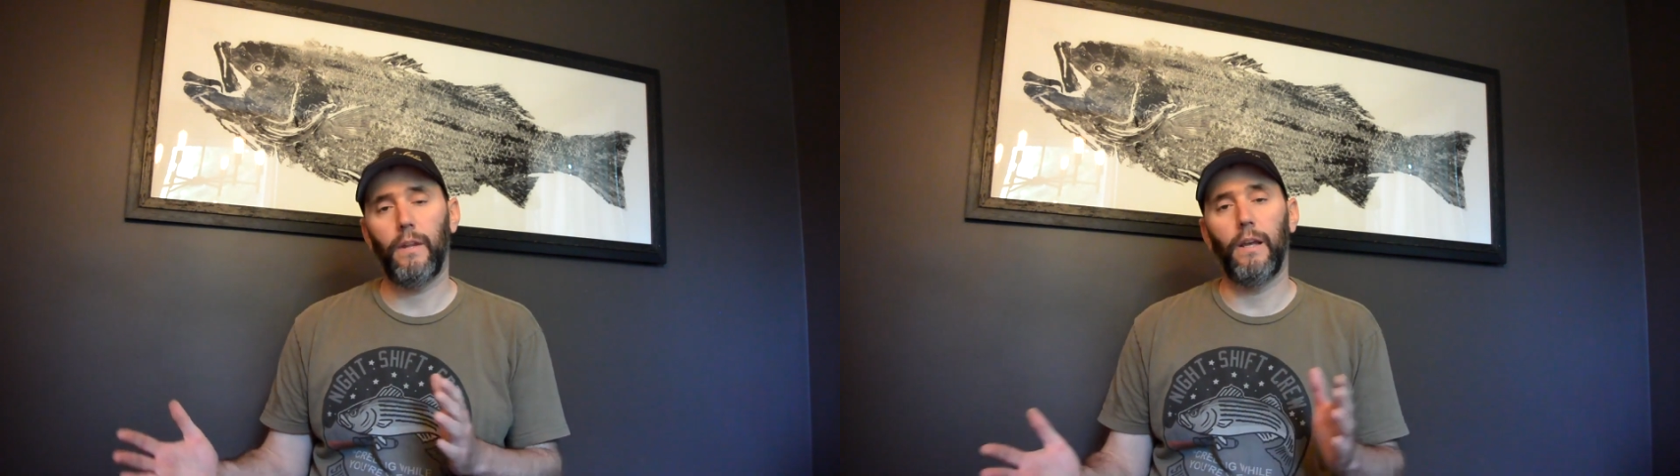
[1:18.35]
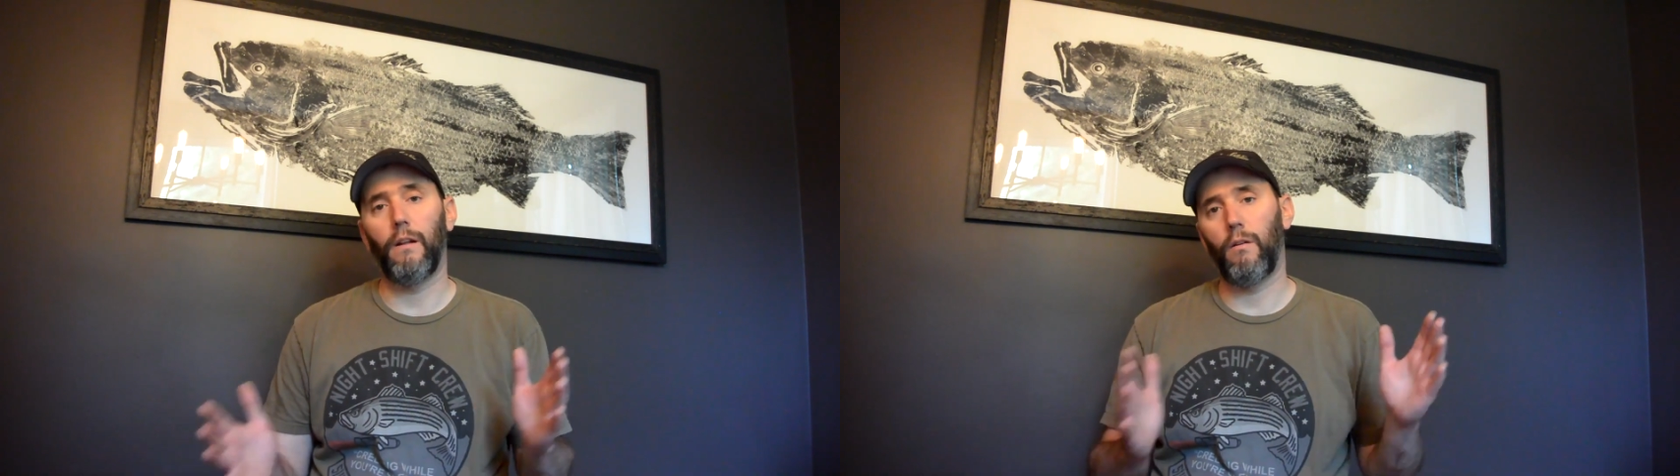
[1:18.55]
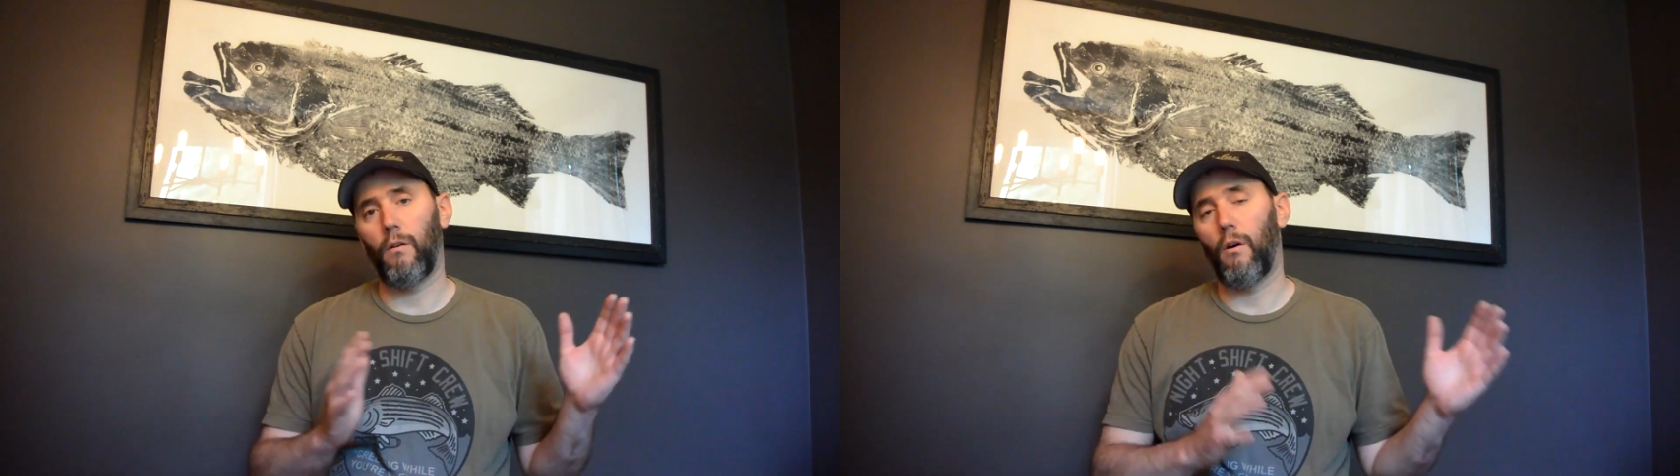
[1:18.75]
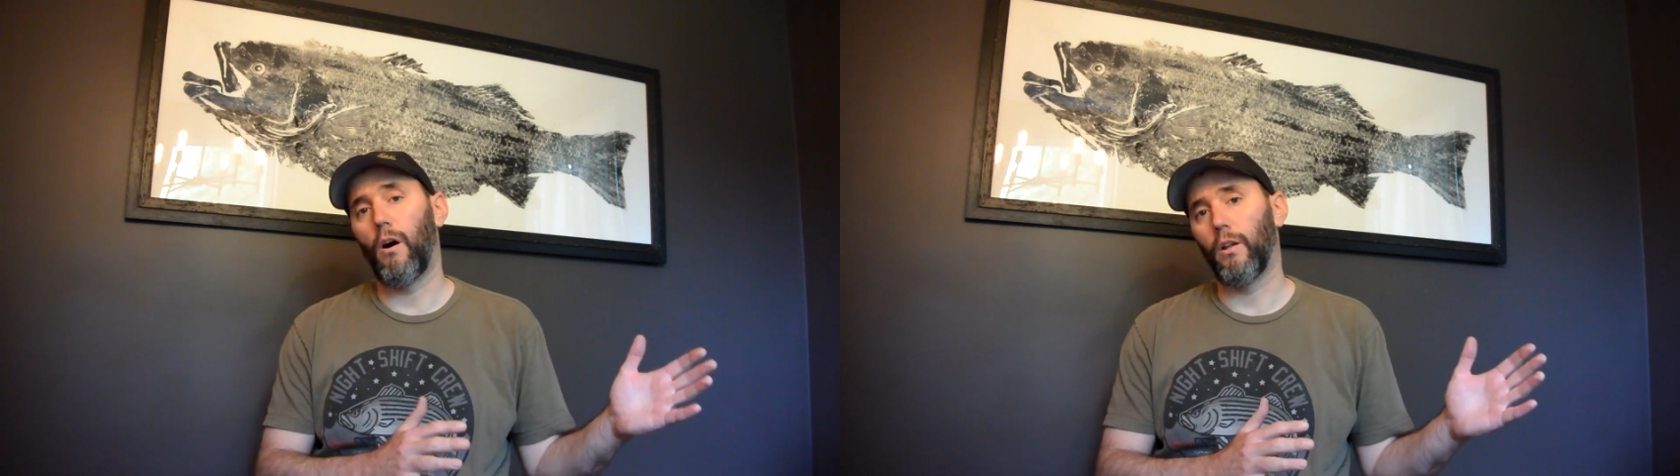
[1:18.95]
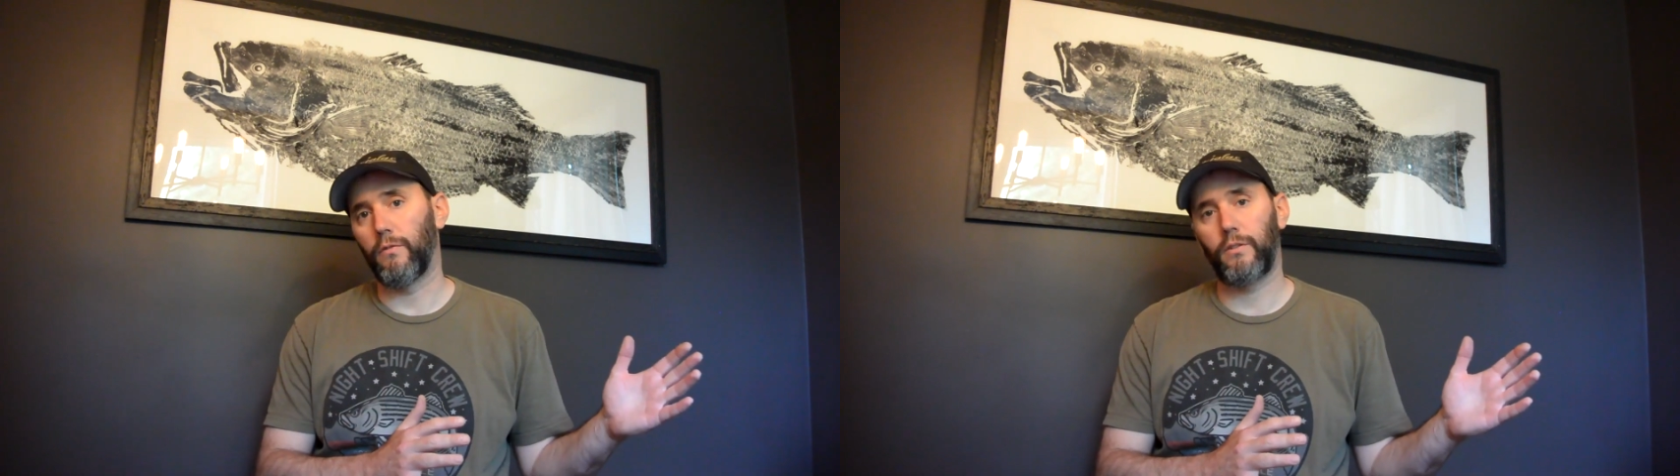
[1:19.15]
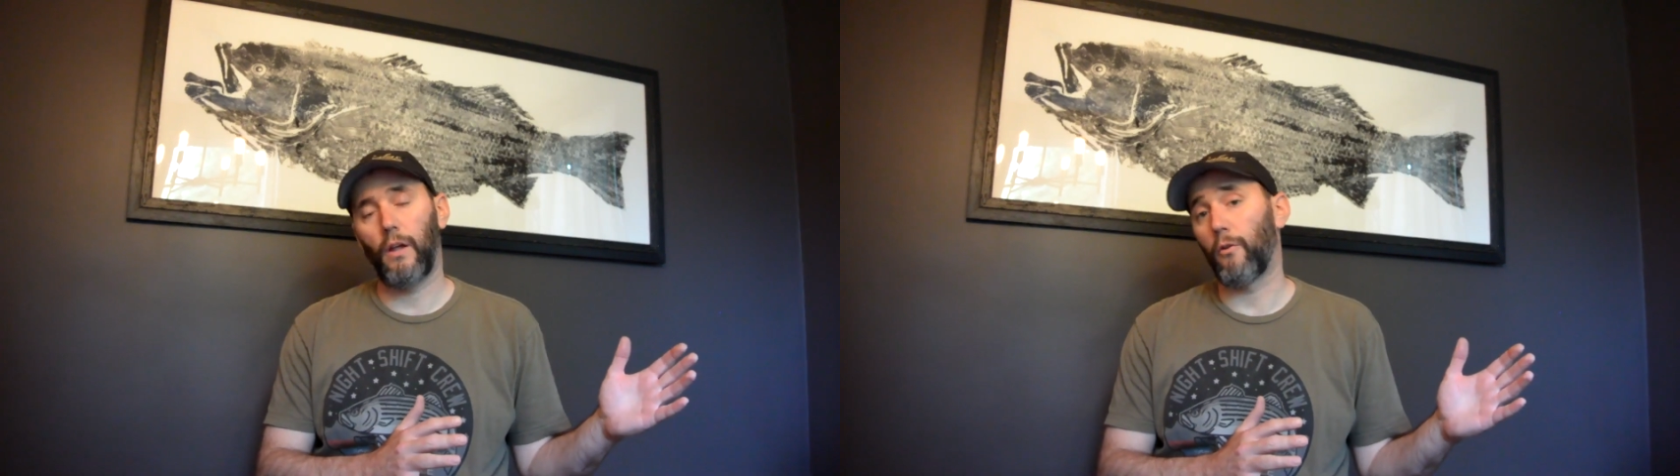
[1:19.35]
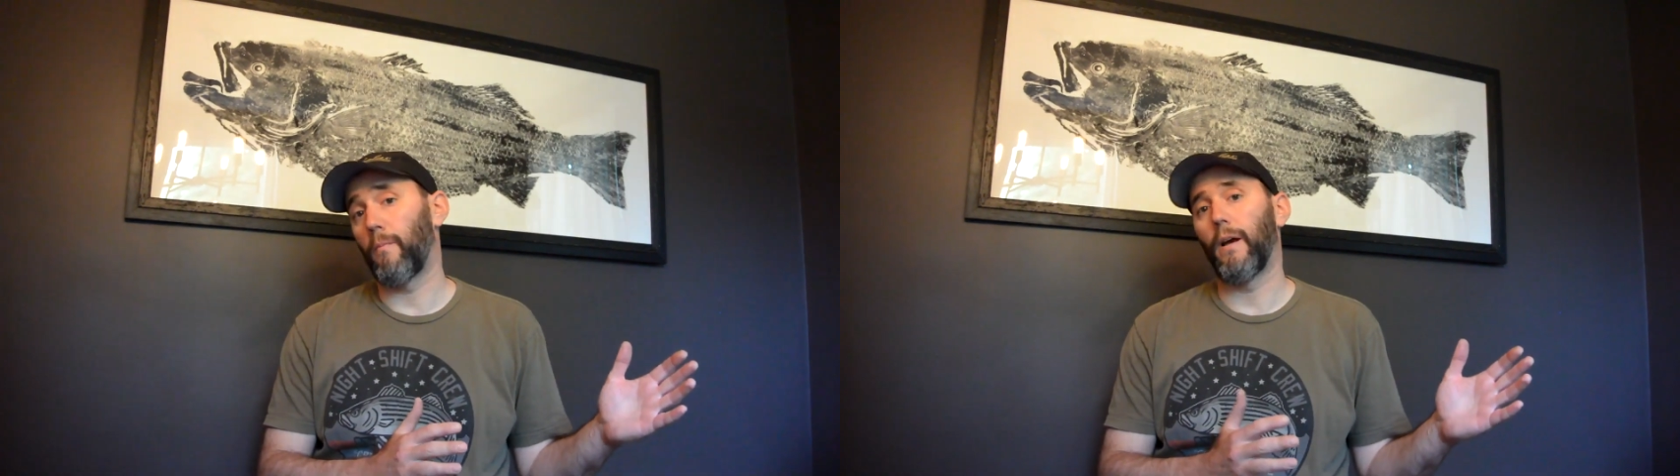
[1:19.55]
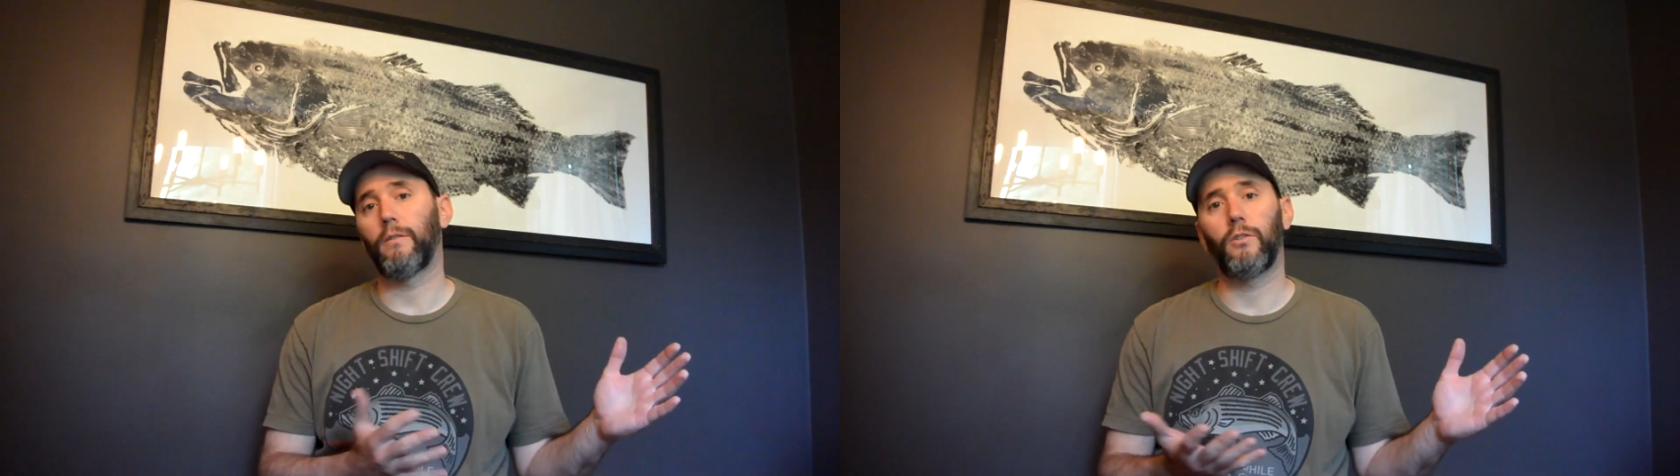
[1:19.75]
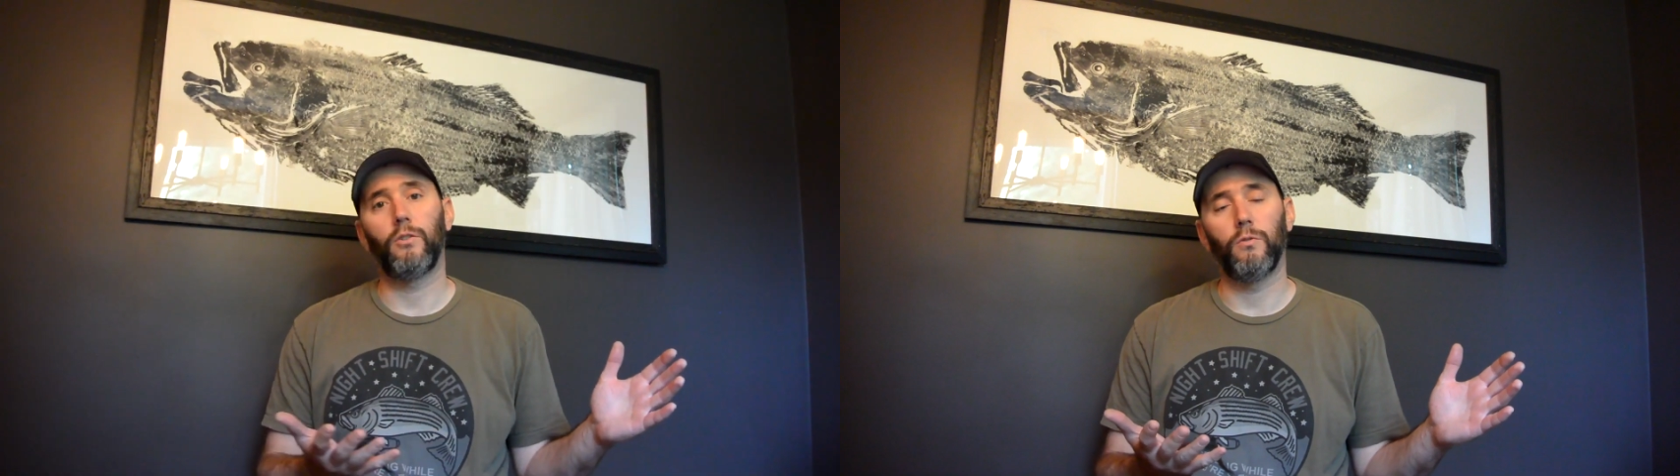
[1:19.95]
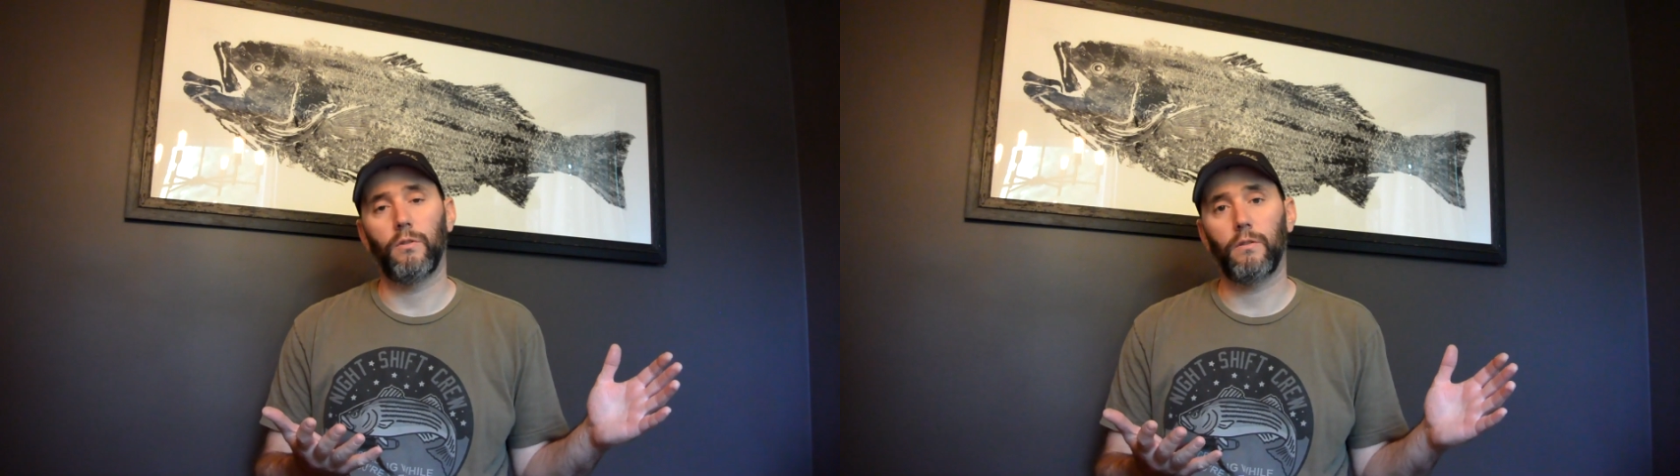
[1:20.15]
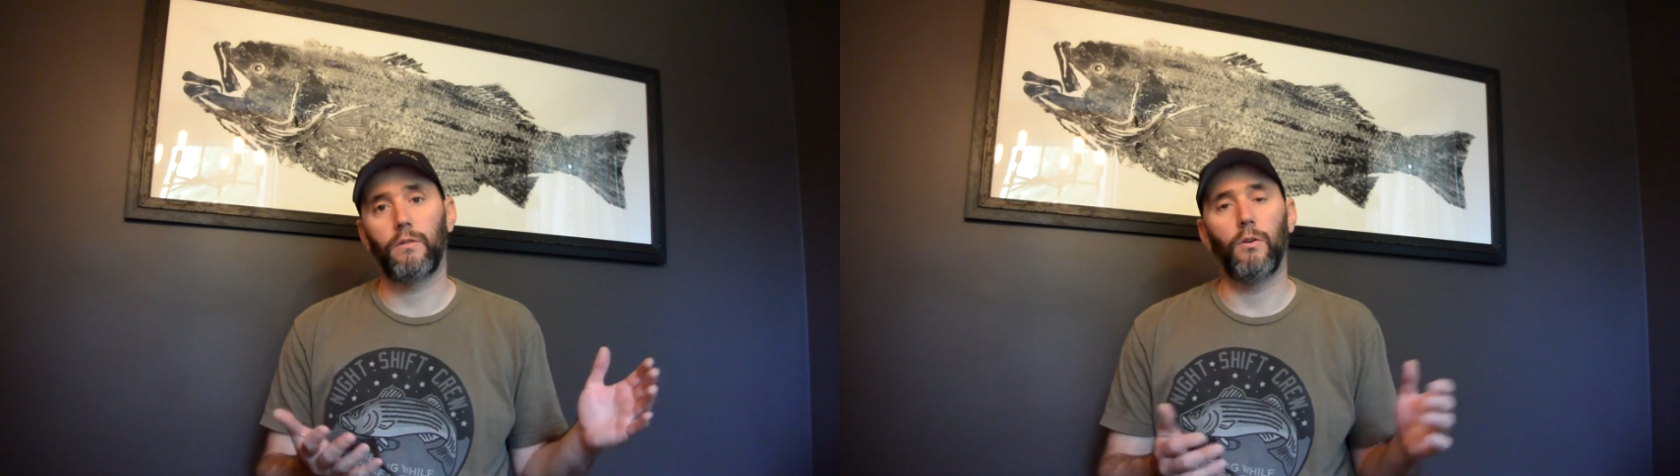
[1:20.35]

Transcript: and all of southern Massachusetts.